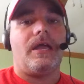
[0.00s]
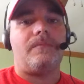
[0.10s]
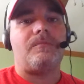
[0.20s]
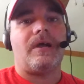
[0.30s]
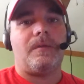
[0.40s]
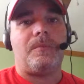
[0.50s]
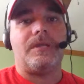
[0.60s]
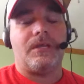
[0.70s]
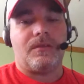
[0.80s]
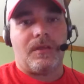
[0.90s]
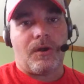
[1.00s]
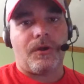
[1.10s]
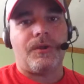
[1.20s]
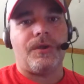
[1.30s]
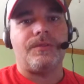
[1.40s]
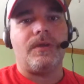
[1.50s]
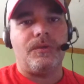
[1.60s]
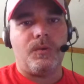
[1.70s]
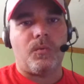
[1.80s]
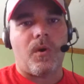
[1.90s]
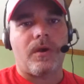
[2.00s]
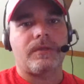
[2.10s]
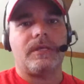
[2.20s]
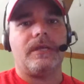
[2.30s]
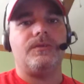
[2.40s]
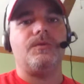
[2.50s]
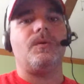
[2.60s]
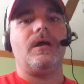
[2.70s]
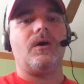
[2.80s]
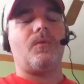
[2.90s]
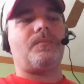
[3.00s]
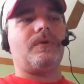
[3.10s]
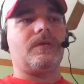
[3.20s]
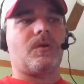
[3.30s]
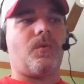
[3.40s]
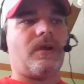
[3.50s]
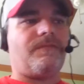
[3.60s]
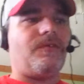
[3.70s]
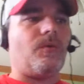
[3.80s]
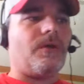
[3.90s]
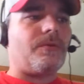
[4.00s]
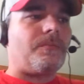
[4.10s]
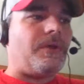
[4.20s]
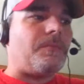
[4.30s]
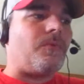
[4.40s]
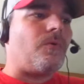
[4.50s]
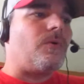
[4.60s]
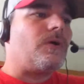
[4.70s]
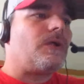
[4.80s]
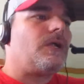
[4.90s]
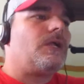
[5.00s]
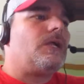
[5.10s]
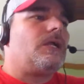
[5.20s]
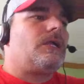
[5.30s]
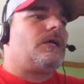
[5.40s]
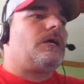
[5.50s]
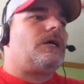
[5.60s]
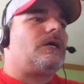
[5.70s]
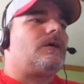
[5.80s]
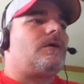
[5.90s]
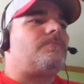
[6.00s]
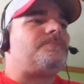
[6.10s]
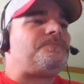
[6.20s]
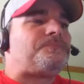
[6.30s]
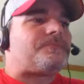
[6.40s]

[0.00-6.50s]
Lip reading: in my opinion, they are good. They do work. They do help quite a few other people. Um,